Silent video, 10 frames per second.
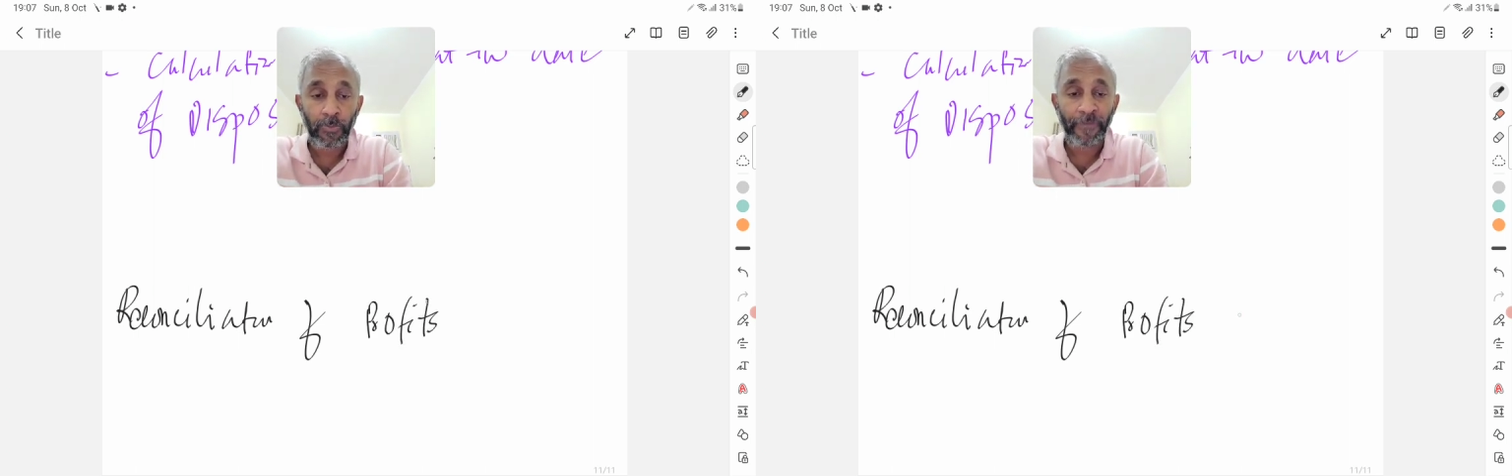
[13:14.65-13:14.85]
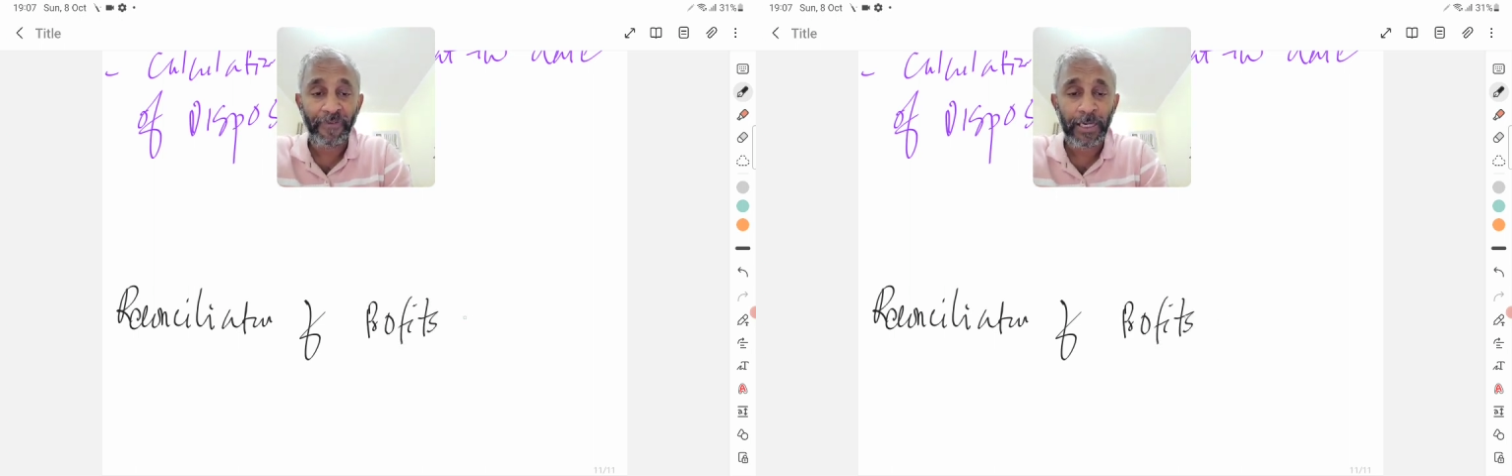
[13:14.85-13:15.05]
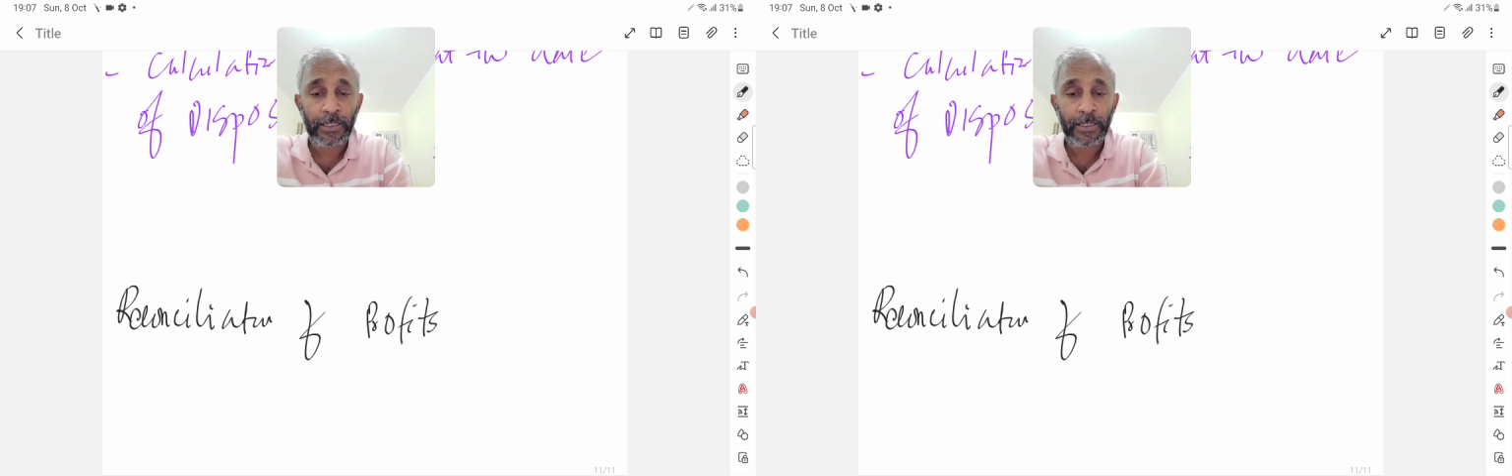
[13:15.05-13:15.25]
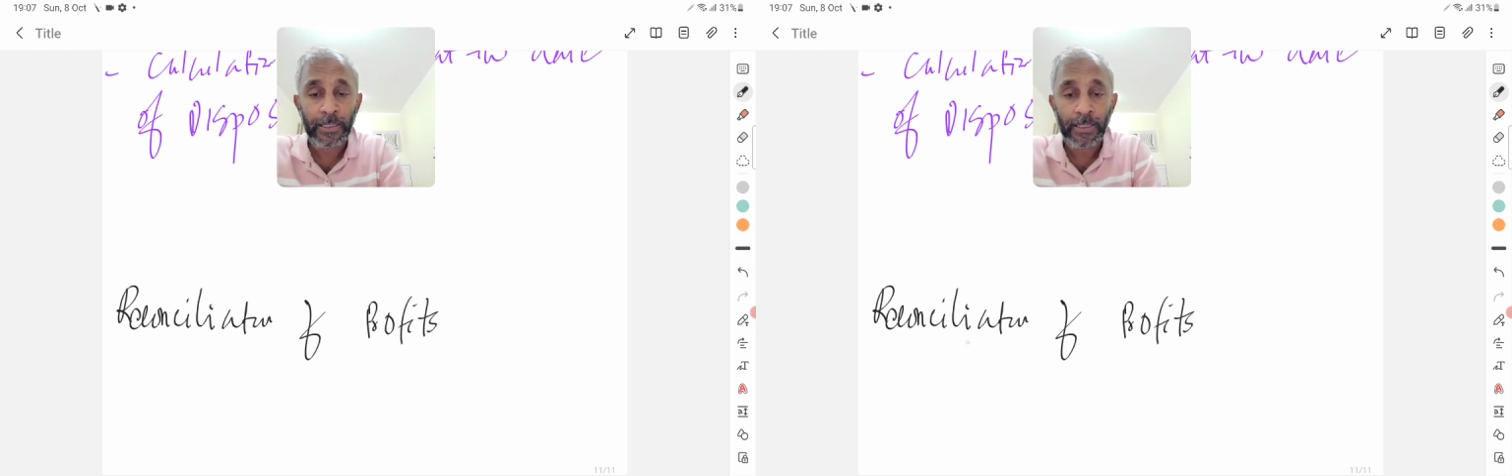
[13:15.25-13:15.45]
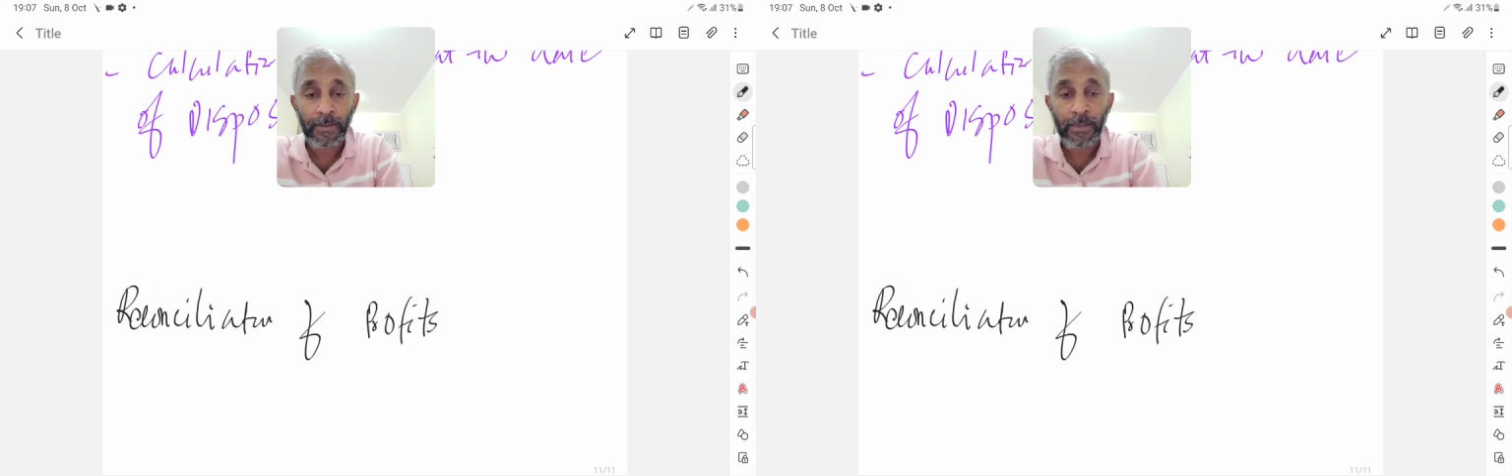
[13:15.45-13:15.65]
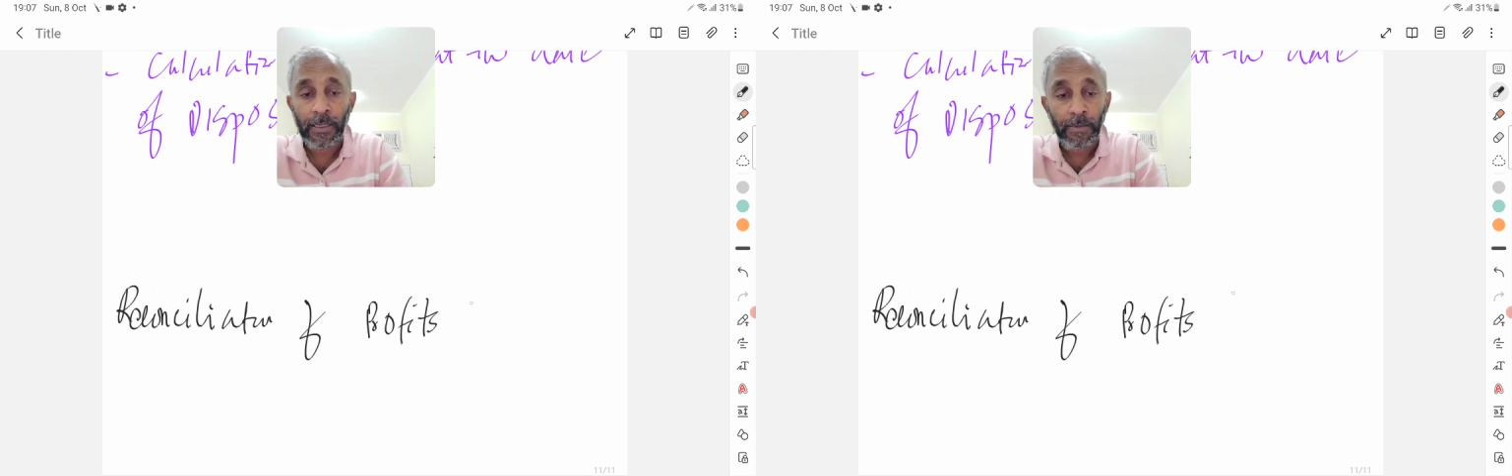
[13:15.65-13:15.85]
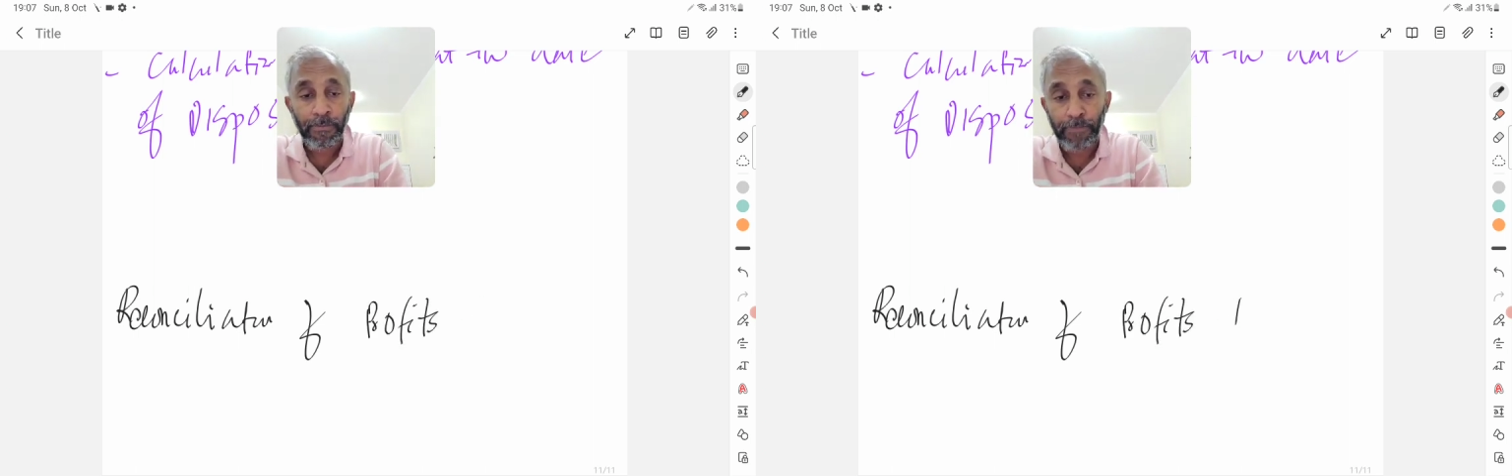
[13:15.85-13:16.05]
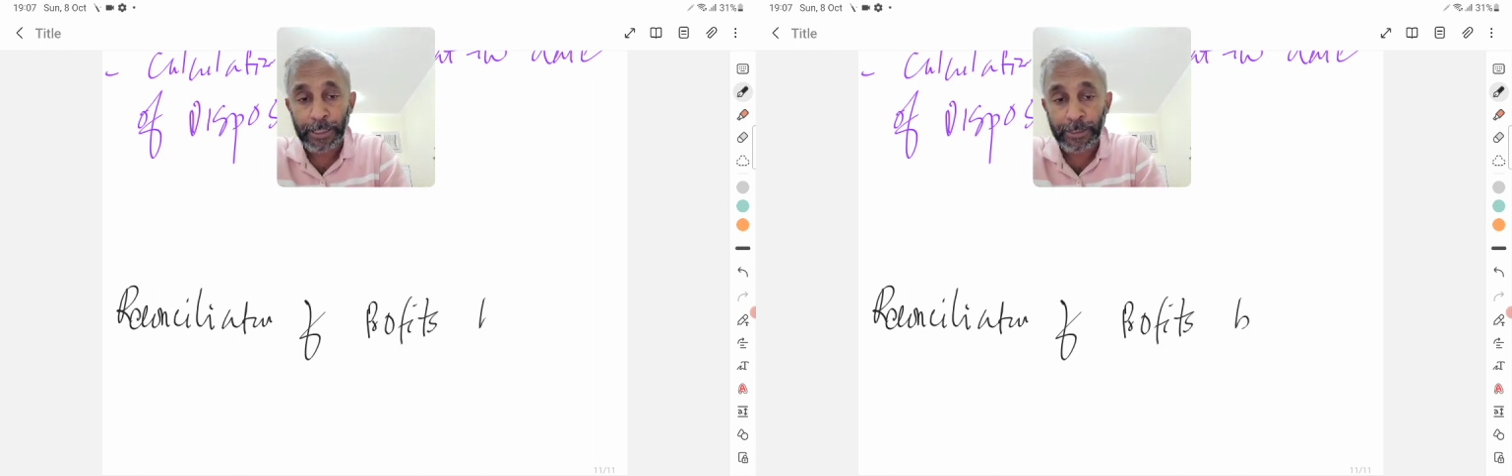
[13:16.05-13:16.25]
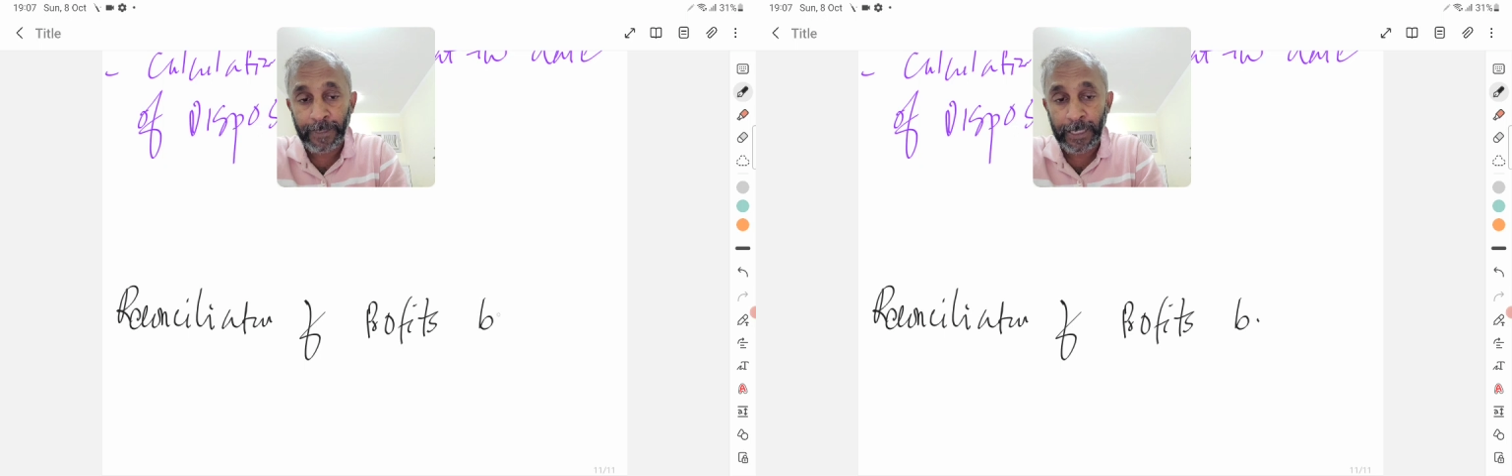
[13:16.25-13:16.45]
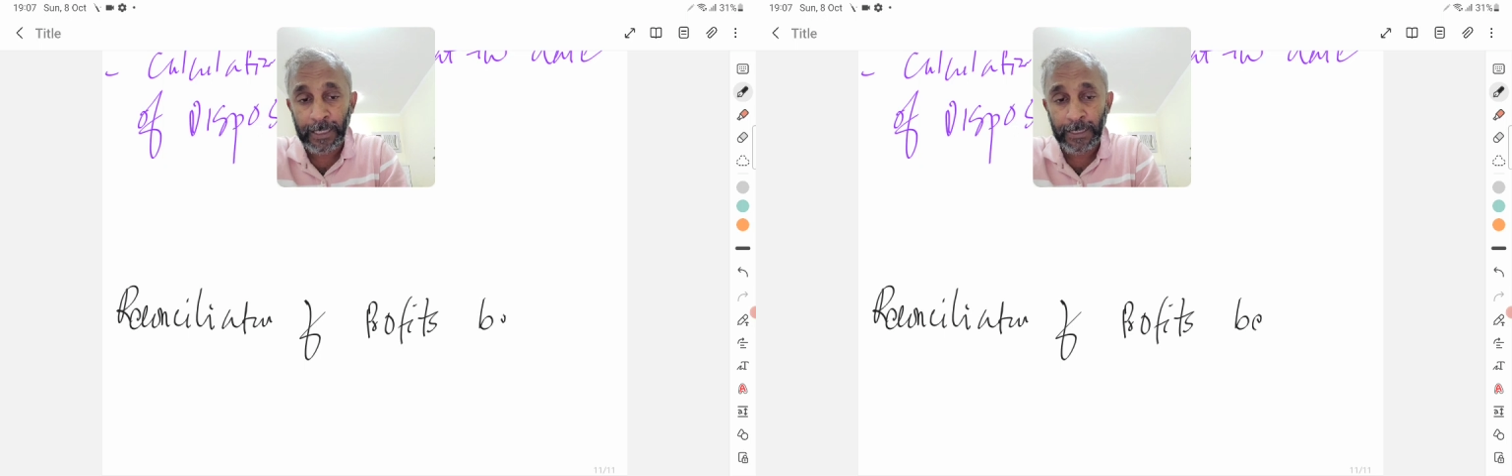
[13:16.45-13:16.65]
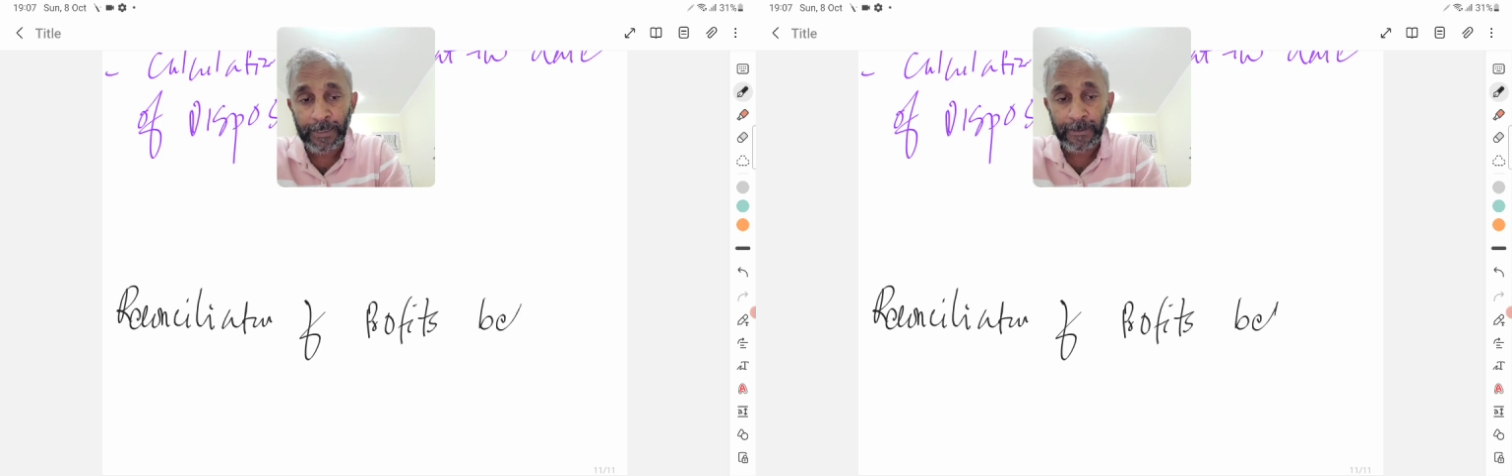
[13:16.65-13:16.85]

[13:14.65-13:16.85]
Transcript: profits between